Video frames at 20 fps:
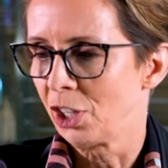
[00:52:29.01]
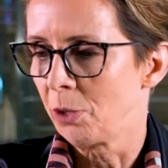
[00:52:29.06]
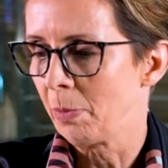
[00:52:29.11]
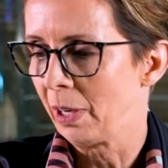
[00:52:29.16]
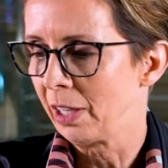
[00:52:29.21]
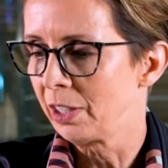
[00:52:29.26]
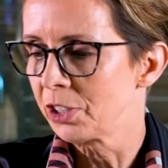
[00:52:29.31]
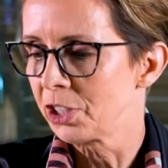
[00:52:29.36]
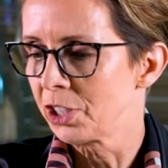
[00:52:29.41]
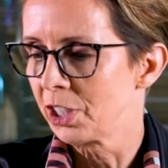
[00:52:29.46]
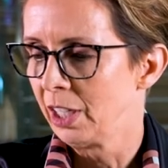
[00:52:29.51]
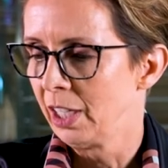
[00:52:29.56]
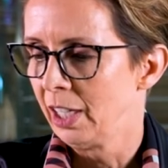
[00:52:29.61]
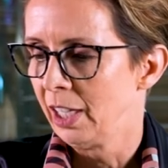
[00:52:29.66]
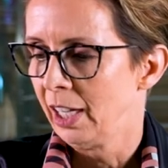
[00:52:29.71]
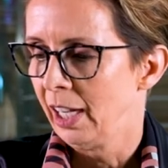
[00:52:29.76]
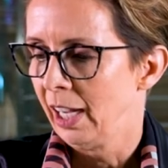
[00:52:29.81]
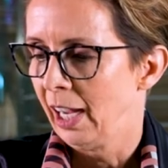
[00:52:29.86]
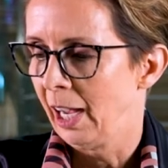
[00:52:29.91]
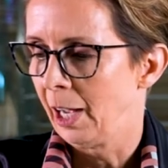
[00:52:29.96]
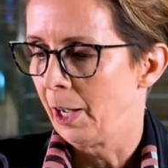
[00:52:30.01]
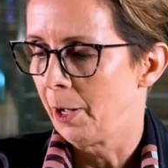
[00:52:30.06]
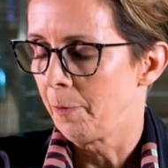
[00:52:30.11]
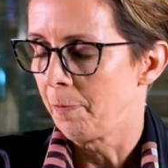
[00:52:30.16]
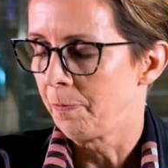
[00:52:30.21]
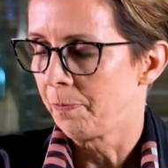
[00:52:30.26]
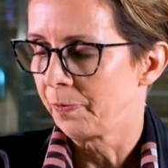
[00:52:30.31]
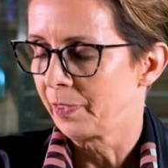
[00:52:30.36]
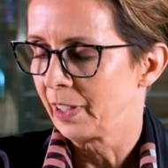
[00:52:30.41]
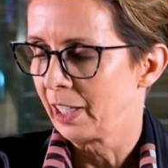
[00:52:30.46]
much
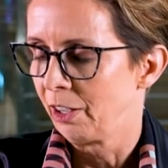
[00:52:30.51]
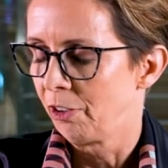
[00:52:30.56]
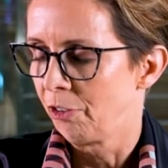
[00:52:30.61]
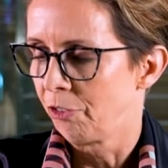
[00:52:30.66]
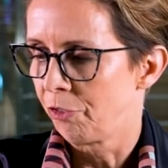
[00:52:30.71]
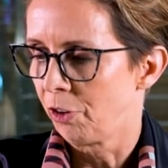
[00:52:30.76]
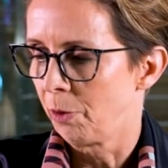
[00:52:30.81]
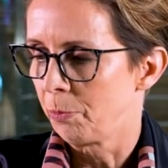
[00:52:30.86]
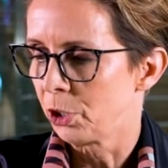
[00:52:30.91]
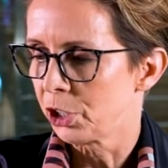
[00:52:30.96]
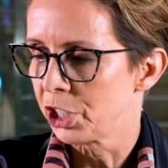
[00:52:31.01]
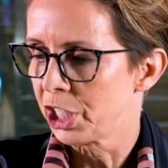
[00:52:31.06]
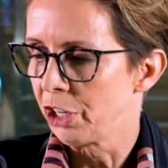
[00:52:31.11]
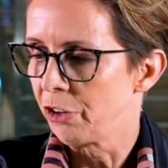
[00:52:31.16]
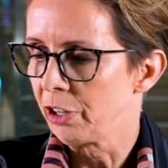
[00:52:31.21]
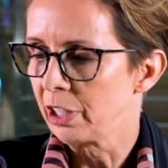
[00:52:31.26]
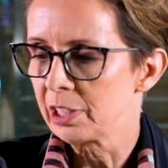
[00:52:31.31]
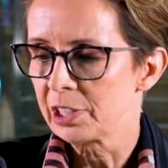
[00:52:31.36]
from your sharing.